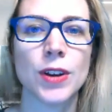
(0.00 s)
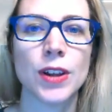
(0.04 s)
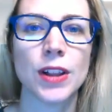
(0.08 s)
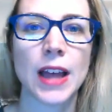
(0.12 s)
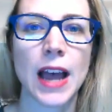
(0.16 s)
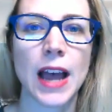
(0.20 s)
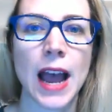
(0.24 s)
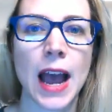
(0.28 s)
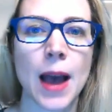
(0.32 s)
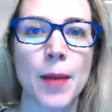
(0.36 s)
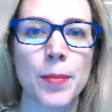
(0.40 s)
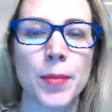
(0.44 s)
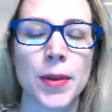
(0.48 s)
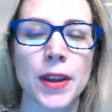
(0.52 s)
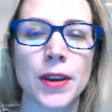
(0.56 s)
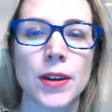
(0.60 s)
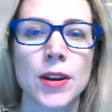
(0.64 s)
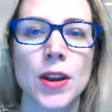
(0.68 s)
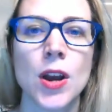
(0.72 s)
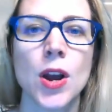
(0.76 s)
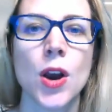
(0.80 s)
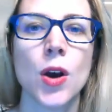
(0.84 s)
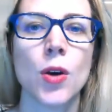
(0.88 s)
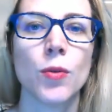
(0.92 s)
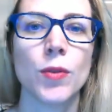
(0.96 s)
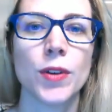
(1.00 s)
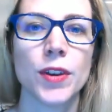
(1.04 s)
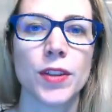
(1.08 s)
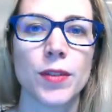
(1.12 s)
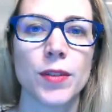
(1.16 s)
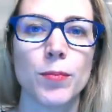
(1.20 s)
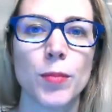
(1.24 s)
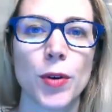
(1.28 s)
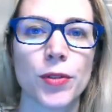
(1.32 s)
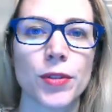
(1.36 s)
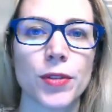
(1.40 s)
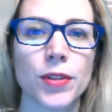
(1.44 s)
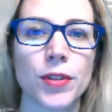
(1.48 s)
happen with
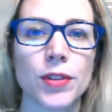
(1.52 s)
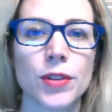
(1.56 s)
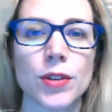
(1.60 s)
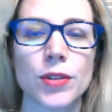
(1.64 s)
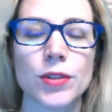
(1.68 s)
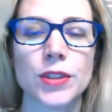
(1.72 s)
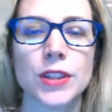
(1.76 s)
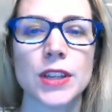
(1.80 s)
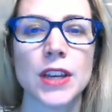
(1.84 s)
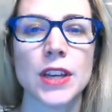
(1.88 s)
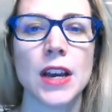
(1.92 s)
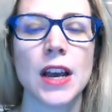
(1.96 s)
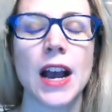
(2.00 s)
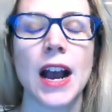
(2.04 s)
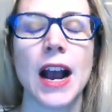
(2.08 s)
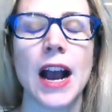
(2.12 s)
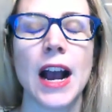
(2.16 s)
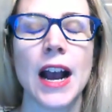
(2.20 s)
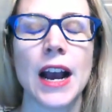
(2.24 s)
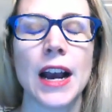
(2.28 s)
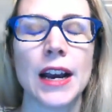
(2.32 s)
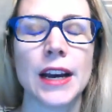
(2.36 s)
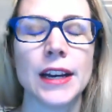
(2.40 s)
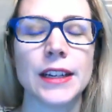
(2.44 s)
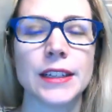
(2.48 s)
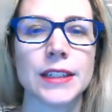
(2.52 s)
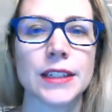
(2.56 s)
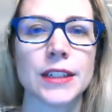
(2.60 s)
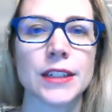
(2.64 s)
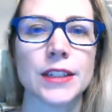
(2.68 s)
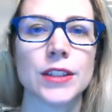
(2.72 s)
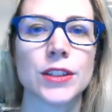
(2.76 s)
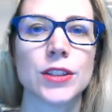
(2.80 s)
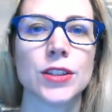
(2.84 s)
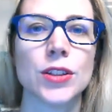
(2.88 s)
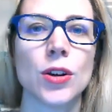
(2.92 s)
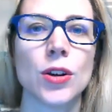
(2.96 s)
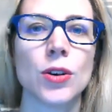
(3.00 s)
both of those. And
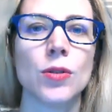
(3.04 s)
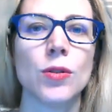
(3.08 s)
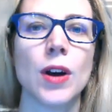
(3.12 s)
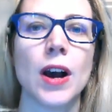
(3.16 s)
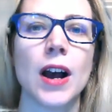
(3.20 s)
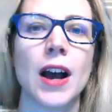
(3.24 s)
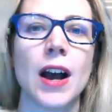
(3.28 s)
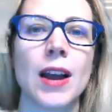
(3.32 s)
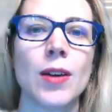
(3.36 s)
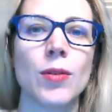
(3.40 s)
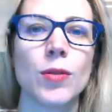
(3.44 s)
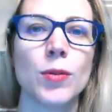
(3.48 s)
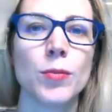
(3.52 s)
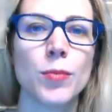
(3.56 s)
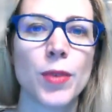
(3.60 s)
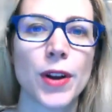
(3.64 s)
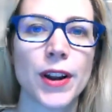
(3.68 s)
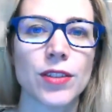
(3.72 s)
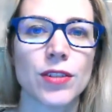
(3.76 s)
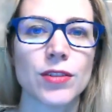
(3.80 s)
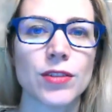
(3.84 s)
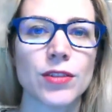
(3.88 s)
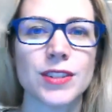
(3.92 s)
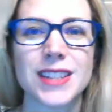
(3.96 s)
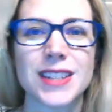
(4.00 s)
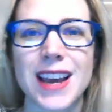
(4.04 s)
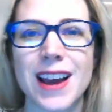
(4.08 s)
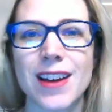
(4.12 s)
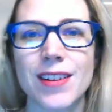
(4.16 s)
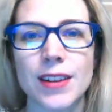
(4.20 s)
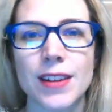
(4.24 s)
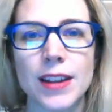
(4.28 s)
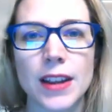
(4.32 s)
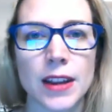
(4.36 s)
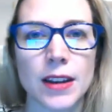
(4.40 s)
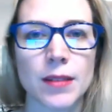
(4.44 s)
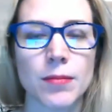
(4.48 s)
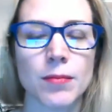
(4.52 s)
so I will break those down
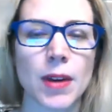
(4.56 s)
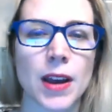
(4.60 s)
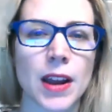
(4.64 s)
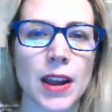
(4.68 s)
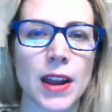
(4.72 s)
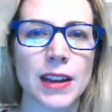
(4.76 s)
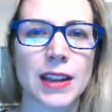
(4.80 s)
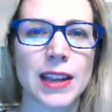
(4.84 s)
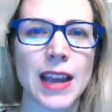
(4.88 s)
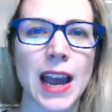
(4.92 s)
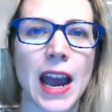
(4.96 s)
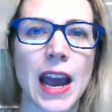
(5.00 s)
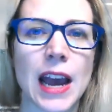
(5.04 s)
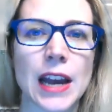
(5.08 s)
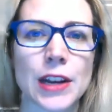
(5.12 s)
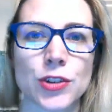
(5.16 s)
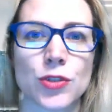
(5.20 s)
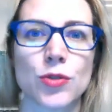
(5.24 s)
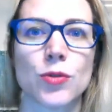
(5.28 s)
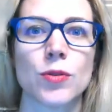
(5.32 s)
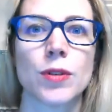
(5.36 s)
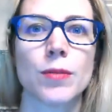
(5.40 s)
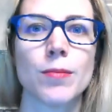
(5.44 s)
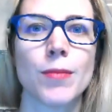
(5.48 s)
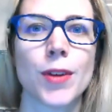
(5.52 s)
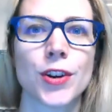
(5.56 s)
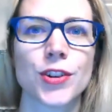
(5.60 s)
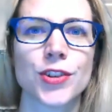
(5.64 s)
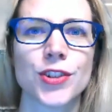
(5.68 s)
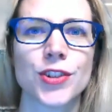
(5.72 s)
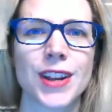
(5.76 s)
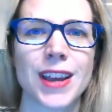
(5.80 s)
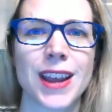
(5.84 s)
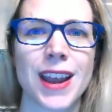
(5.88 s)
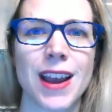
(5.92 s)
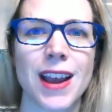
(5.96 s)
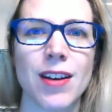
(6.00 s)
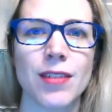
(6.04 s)
in my cash or margin
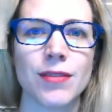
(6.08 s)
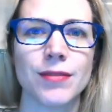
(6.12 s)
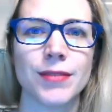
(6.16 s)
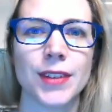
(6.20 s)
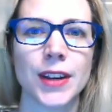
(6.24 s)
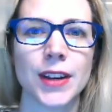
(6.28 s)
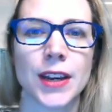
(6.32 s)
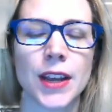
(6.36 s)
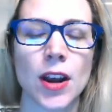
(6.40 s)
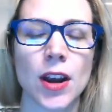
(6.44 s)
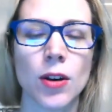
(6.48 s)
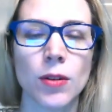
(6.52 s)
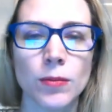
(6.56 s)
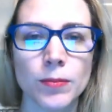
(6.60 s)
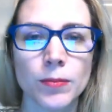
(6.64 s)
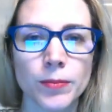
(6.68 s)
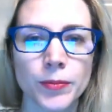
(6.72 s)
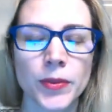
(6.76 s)
account video.